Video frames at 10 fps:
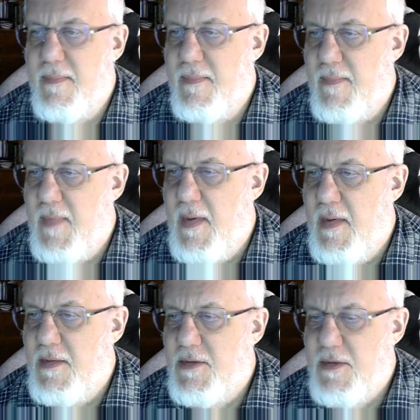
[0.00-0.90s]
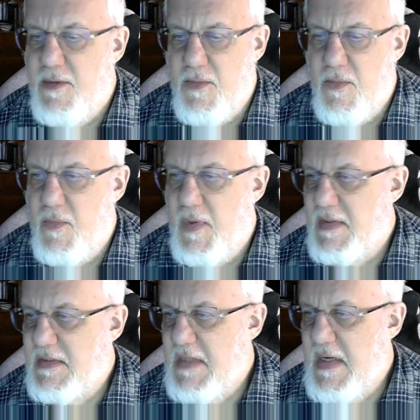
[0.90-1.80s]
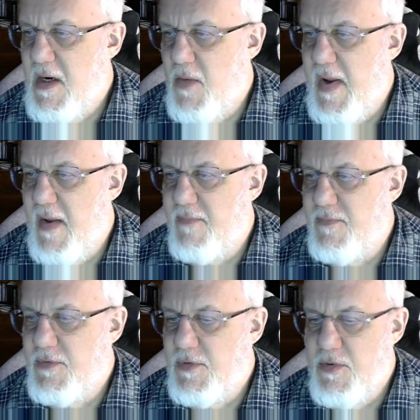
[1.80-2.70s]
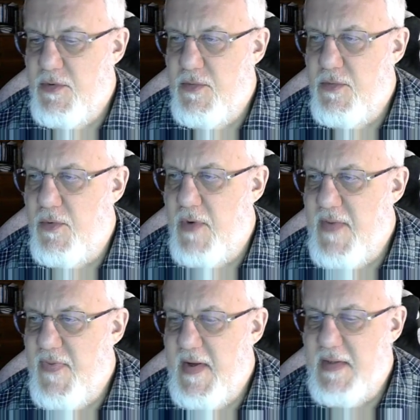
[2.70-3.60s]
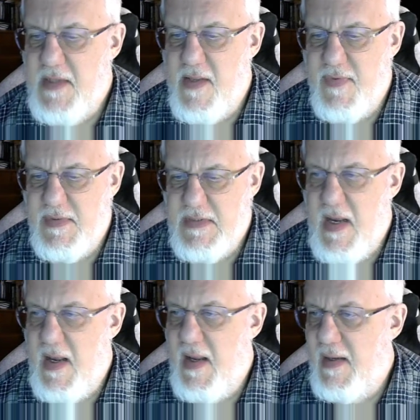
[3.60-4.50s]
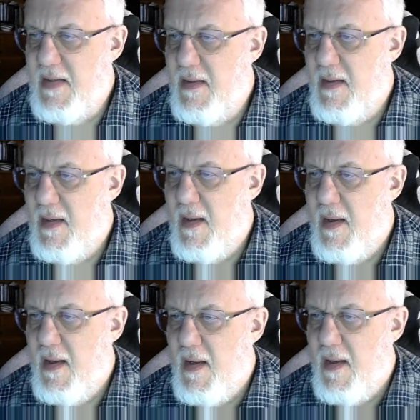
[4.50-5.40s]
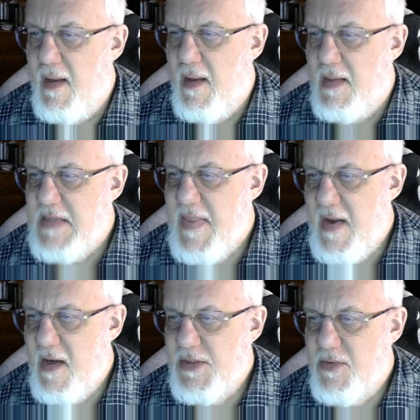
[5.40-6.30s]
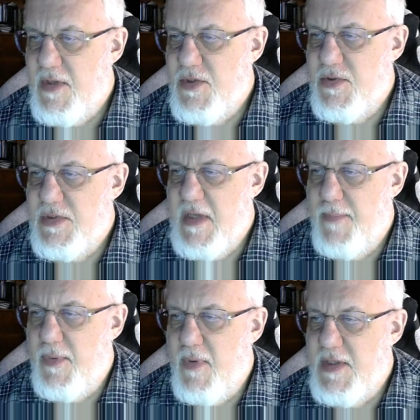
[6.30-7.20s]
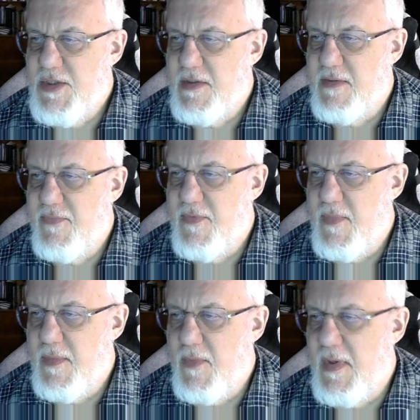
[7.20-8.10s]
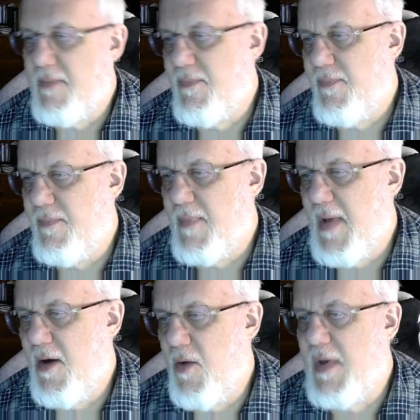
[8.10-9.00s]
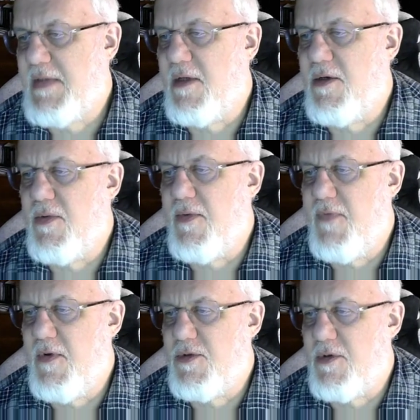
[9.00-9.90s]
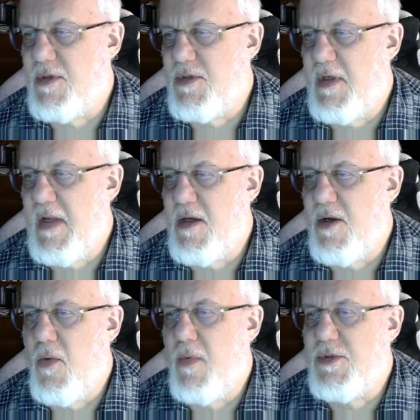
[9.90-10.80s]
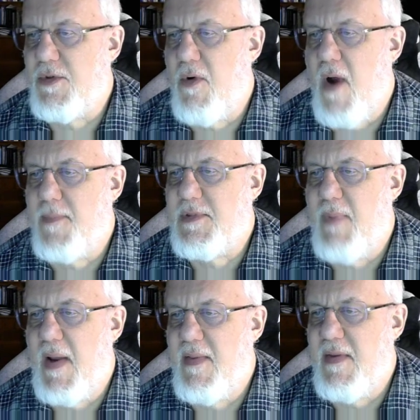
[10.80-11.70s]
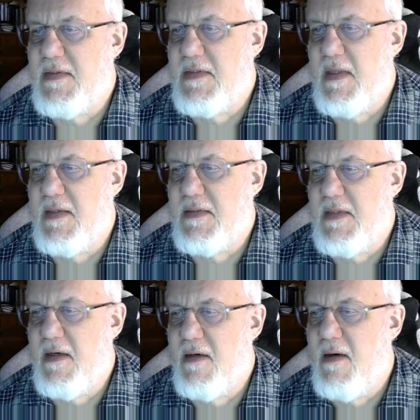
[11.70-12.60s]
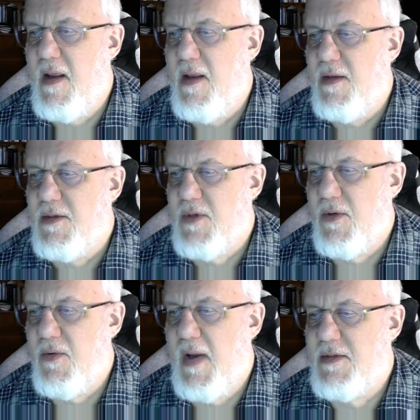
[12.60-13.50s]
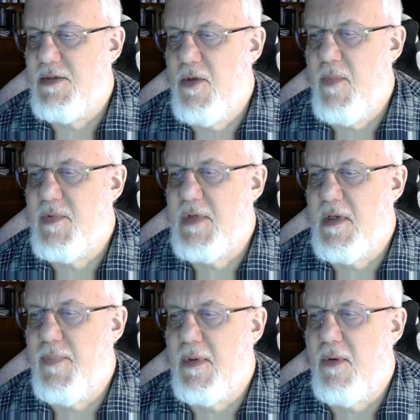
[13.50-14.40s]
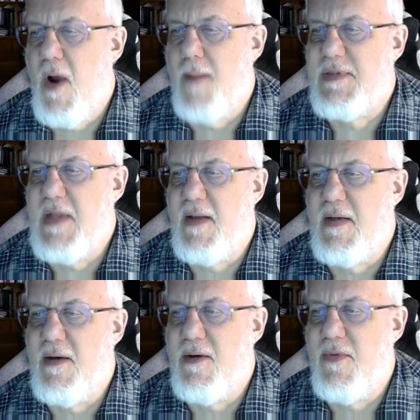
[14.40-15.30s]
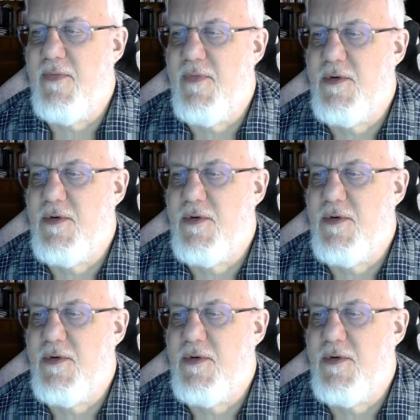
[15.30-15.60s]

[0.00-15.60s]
So we're going to see here we have 2 green things on the side. That also gives you separation from I don't know what he's going to do in the future, because again, you don't want your crops by these things here. So I assume he was going to put crops down here in the future.